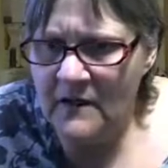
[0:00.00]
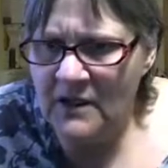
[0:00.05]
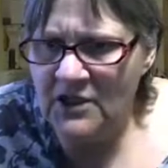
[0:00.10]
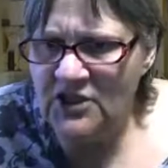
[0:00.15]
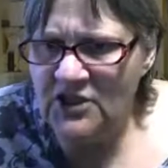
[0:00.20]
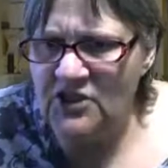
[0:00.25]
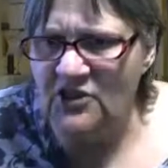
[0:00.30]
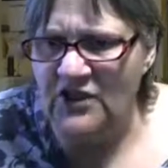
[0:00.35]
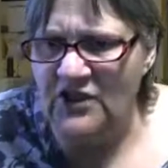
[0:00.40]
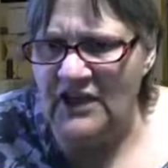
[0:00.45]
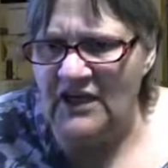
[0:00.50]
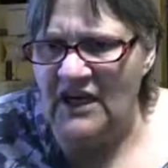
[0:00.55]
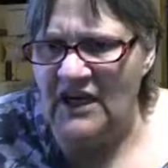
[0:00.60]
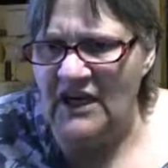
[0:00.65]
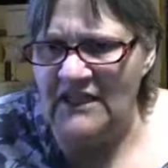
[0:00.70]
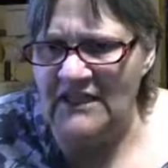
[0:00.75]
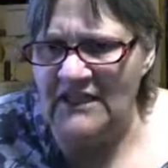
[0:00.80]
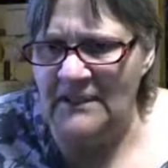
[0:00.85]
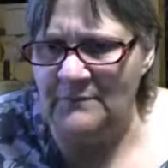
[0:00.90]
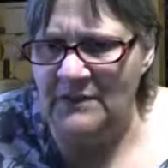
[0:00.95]
You get
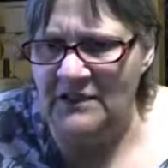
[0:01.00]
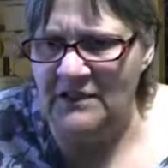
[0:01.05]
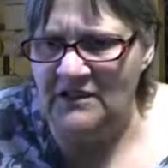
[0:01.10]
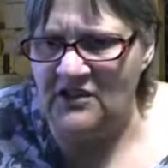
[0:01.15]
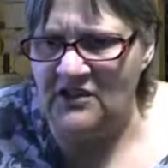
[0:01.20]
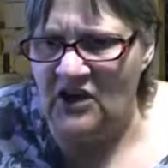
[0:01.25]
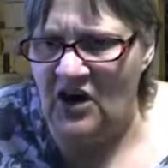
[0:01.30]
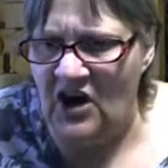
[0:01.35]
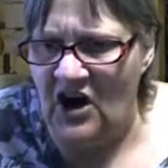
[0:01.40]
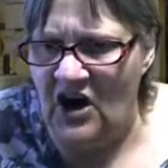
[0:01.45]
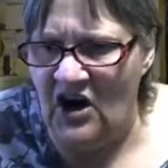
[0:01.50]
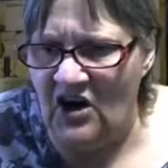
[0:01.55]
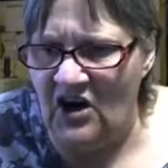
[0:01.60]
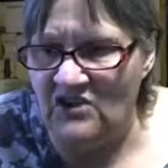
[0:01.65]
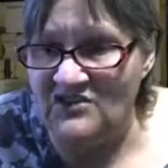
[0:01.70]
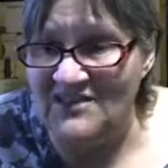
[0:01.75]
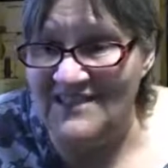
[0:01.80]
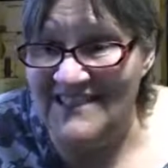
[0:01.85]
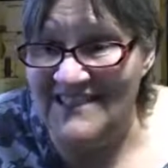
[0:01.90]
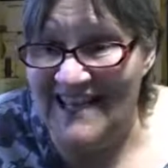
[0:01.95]
unlimited
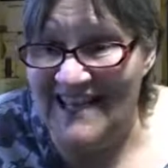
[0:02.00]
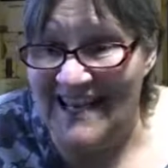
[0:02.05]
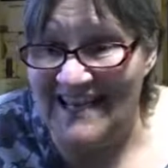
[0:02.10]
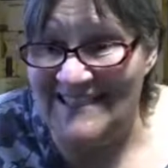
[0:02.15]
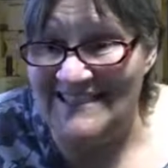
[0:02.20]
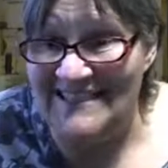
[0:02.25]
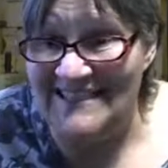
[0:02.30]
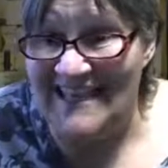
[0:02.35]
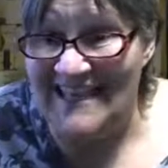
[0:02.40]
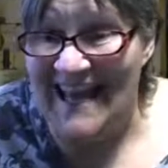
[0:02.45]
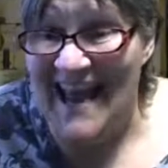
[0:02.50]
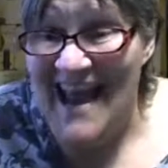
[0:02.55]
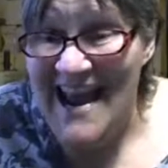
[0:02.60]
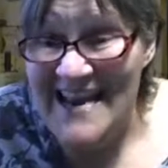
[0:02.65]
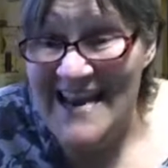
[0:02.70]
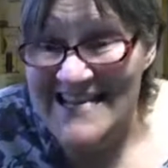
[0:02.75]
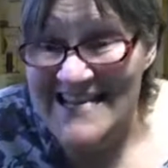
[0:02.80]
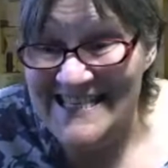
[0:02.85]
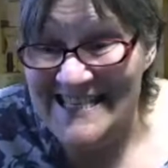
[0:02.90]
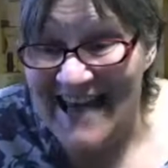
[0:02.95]
calls, text,
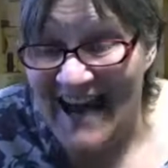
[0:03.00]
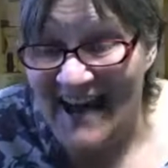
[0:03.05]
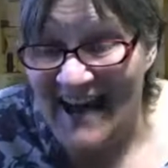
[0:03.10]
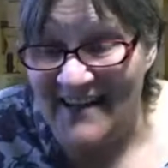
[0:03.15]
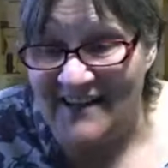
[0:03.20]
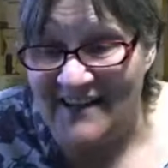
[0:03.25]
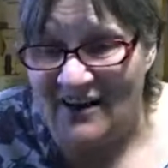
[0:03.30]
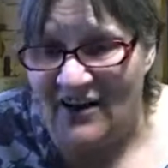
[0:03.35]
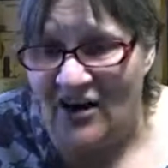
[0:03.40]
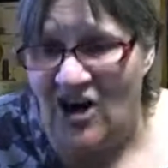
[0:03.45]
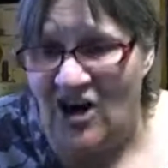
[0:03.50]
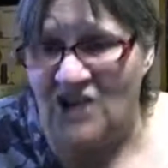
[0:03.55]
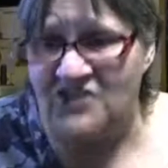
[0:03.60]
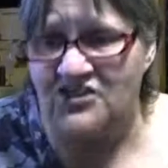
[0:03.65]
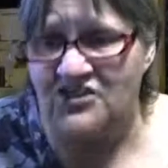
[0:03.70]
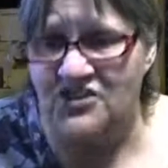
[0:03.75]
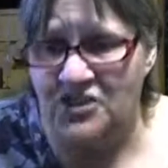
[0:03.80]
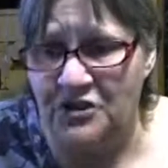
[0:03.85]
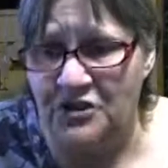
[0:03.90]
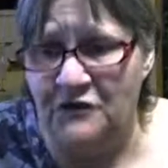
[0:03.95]
and data on
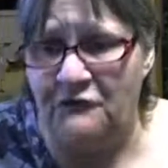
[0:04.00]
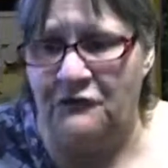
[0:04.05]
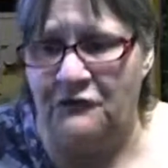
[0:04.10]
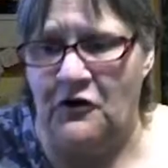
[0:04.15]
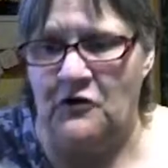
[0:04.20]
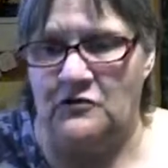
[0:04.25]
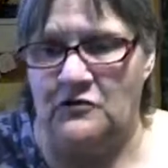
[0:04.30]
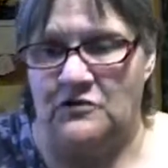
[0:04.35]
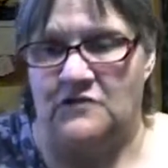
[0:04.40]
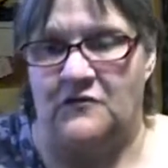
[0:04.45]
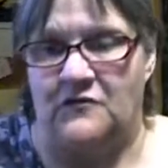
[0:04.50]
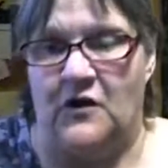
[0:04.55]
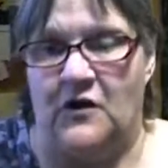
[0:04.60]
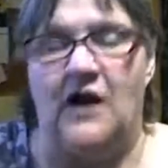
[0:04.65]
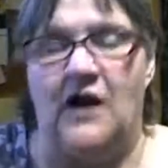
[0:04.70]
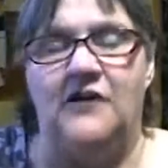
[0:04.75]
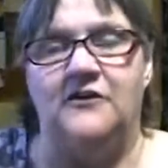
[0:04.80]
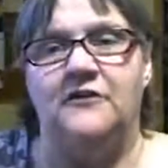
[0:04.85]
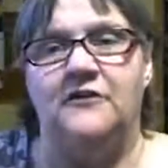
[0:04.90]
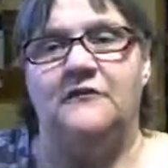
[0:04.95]
2 phones for
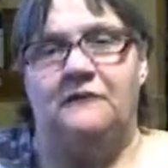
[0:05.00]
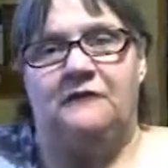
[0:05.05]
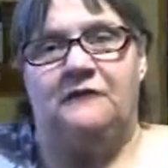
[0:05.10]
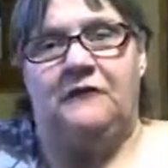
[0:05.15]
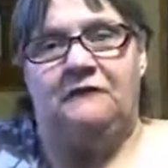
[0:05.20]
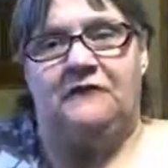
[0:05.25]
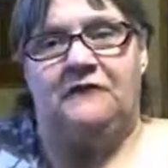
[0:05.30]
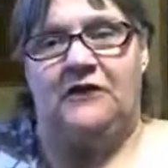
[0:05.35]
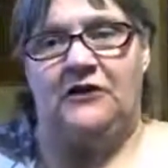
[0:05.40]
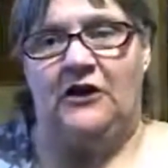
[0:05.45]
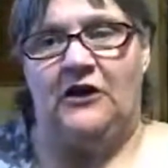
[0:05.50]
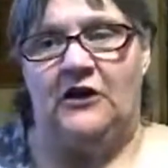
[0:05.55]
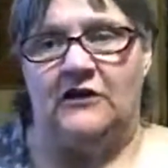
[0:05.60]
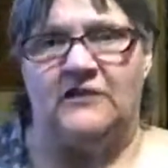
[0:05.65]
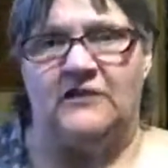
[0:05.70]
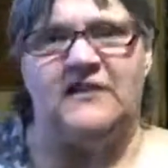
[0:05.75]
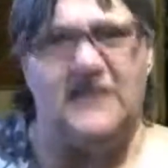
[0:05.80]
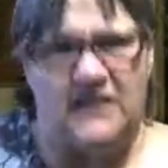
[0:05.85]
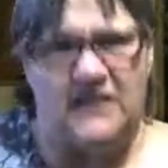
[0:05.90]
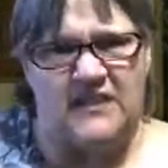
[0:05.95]

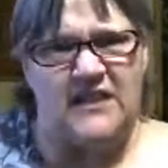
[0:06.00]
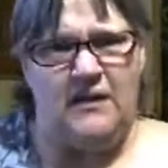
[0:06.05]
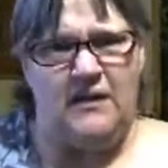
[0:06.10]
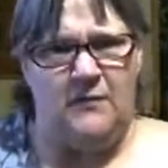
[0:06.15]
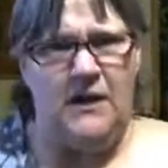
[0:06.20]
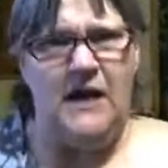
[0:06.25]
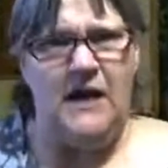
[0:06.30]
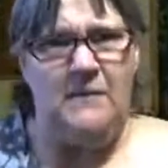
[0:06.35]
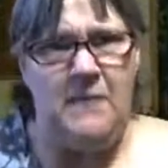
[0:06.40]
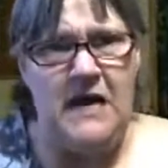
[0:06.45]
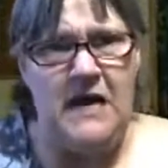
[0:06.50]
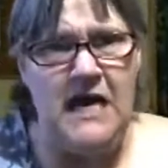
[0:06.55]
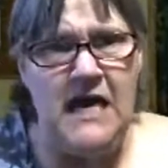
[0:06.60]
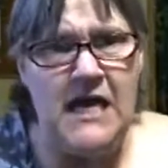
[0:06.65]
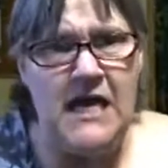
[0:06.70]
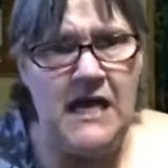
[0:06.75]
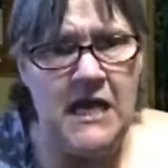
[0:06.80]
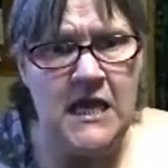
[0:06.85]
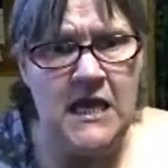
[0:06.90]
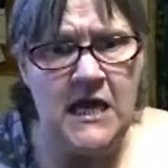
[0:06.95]
$150. You see what I
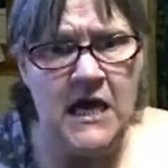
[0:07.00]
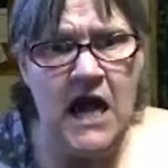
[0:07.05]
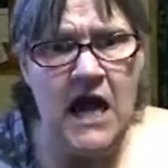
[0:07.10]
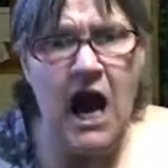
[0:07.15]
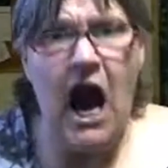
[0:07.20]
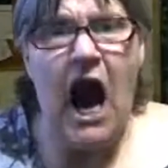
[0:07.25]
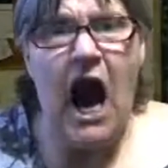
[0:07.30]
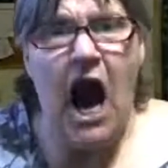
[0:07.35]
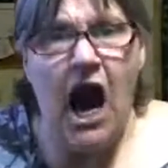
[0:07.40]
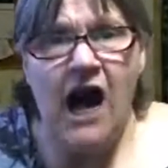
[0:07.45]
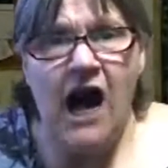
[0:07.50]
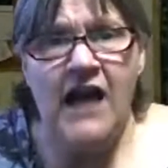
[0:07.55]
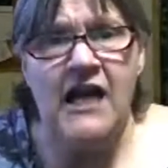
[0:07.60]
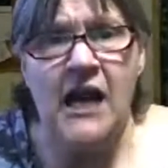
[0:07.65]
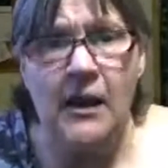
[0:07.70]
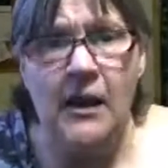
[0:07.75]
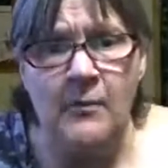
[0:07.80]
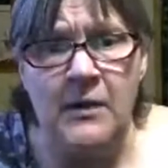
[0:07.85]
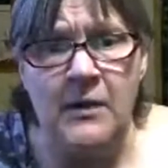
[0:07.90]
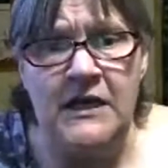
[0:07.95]
mean?
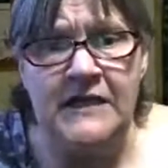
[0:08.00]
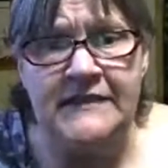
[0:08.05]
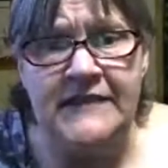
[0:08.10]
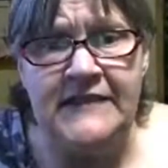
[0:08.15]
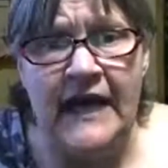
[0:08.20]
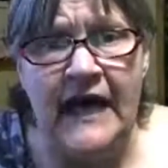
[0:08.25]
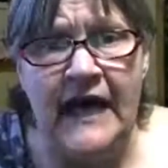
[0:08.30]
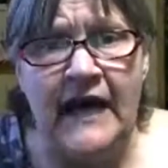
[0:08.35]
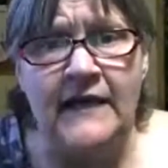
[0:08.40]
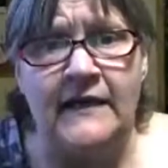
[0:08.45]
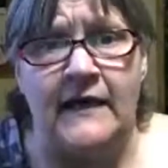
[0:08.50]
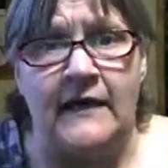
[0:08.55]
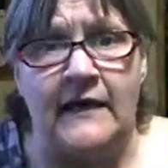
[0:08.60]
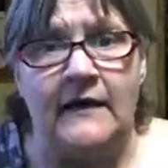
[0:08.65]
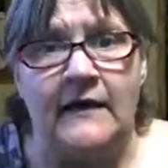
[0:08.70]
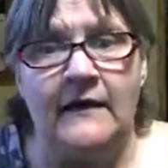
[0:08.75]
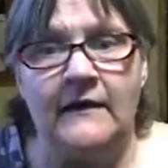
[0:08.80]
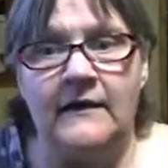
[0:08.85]
Unlimited data.